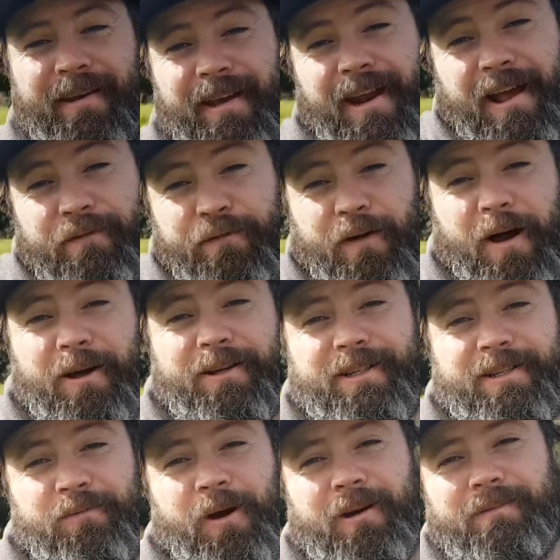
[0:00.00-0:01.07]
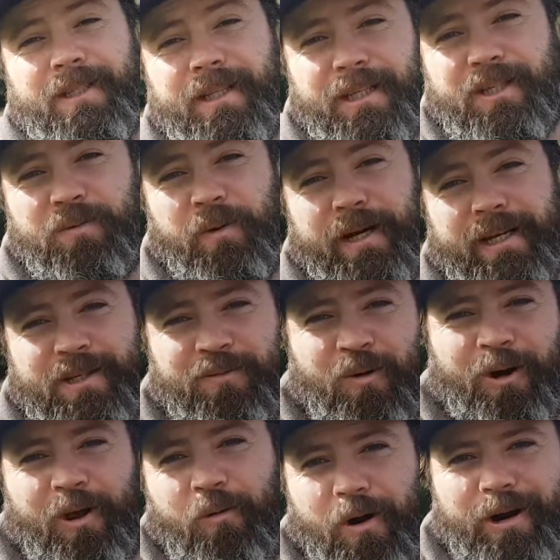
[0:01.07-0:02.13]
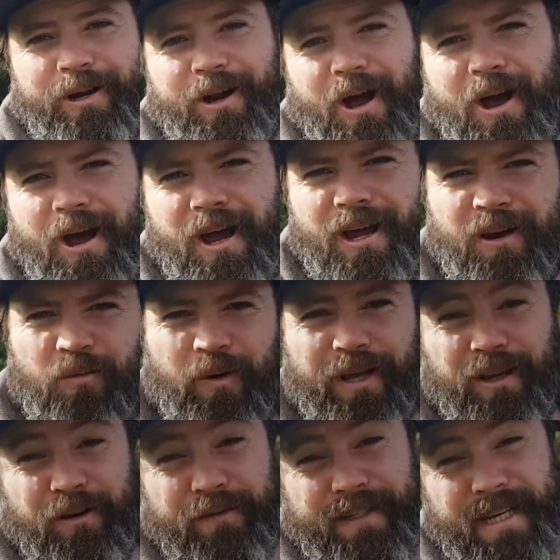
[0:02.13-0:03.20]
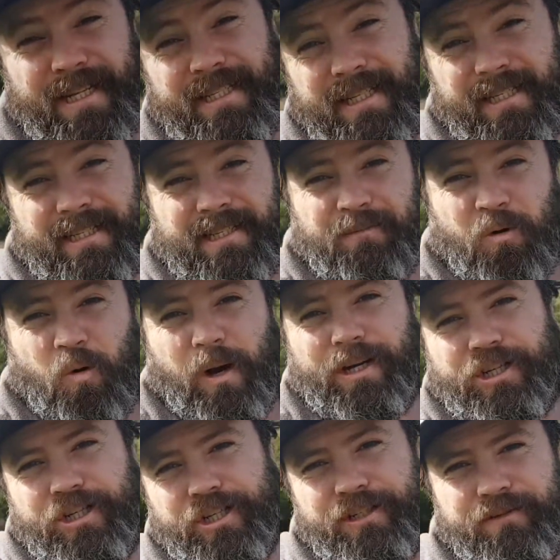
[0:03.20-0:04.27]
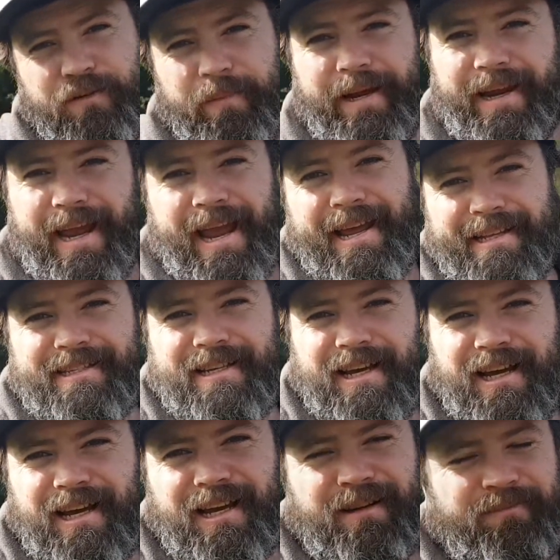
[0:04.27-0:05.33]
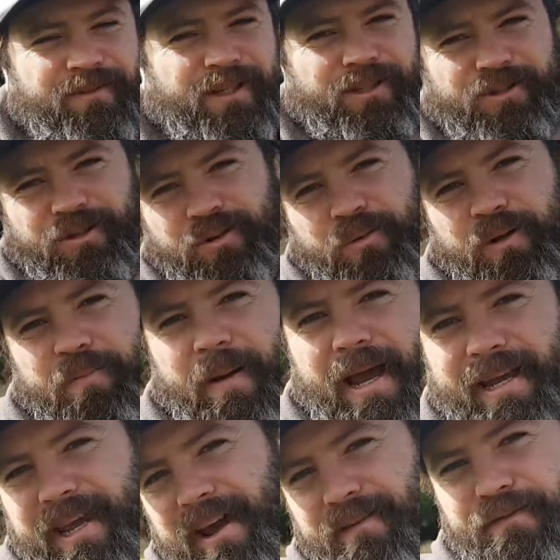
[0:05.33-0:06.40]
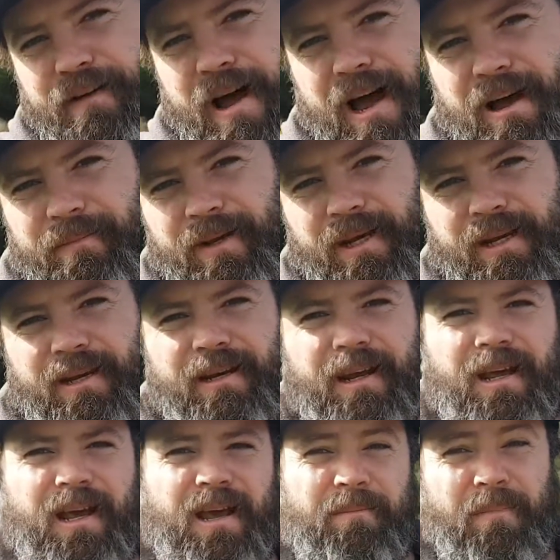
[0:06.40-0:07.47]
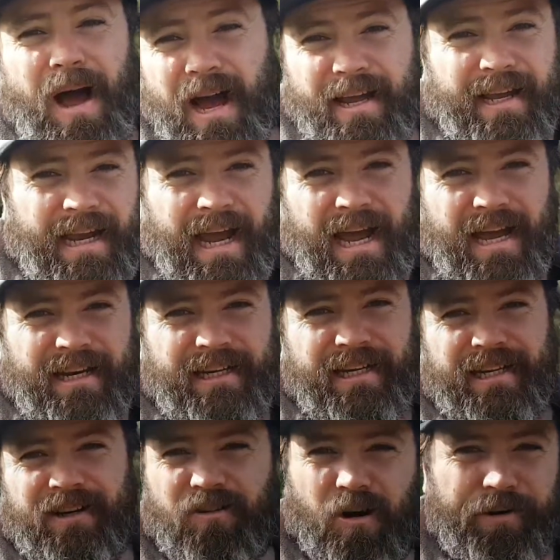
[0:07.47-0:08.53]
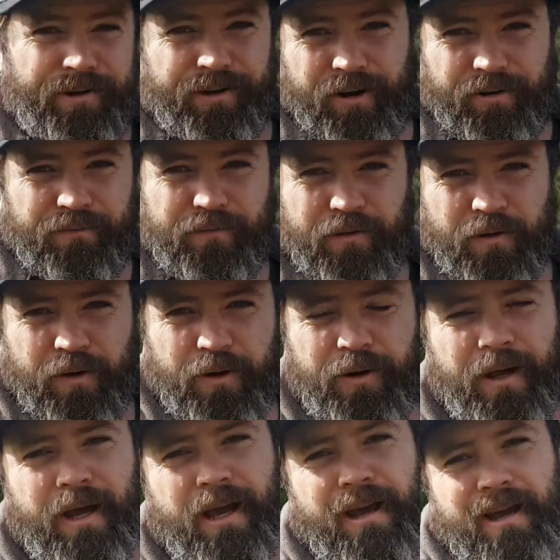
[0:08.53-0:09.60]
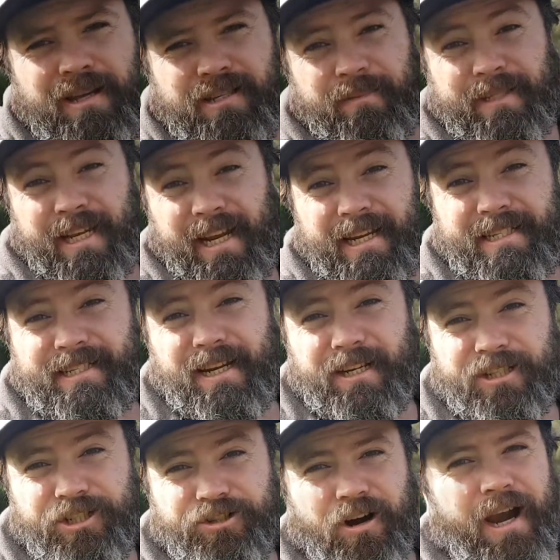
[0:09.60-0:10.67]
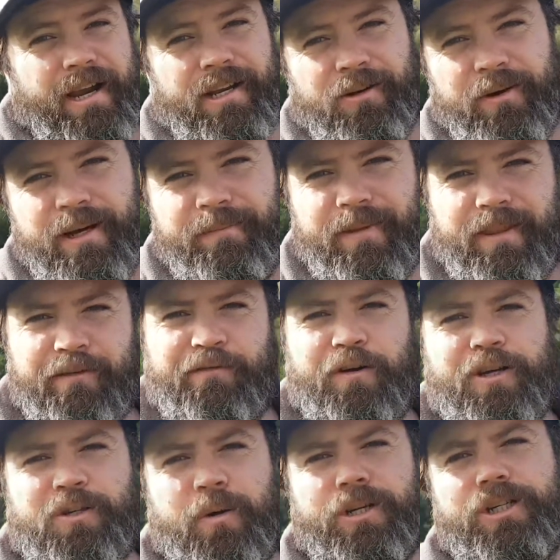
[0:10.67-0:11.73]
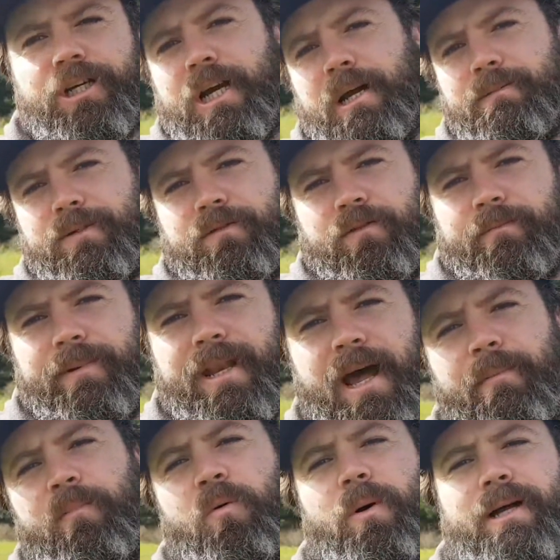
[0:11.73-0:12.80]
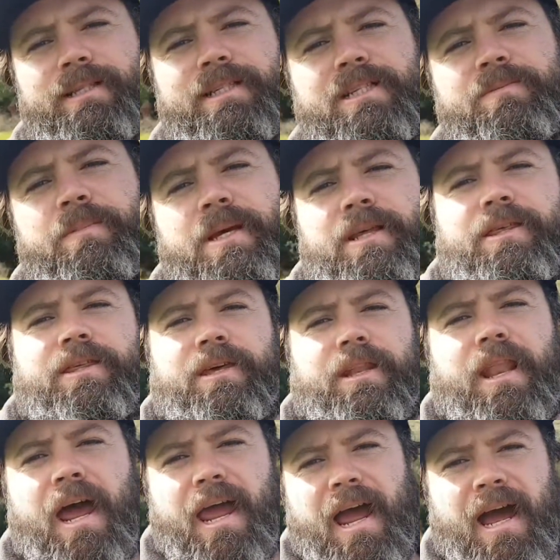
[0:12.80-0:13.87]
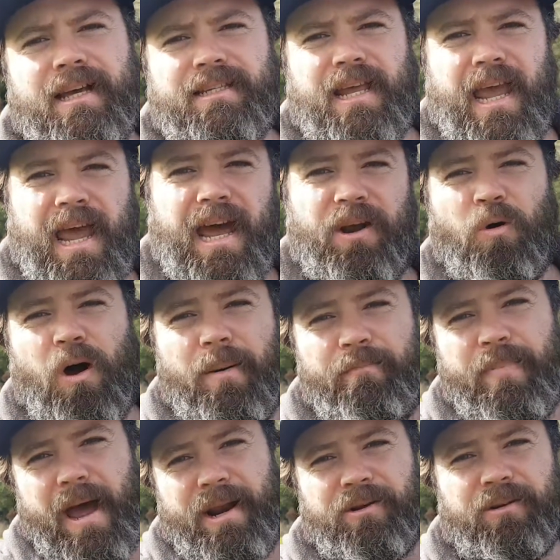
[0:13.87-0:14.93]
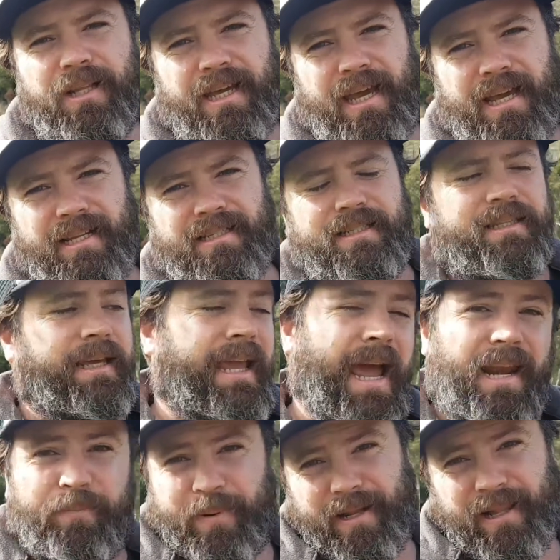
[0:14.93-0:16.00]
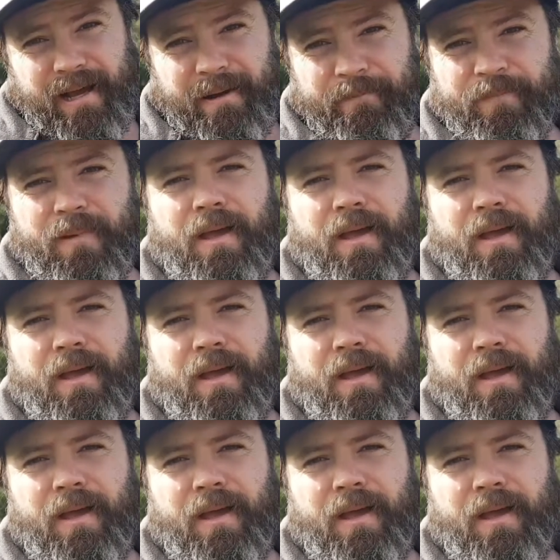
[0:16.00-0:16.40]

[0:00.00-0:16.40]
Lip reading: G'day folks, and welcome to this week's What Do You Want to Know, where you have sent in some questions for me to answer to do with backyard farming, market gardening, growing your own food. So I'm just going to get stuck straight into it. And the first question comes from Number One Smith, and they ask, how do I battle against the caterpillar?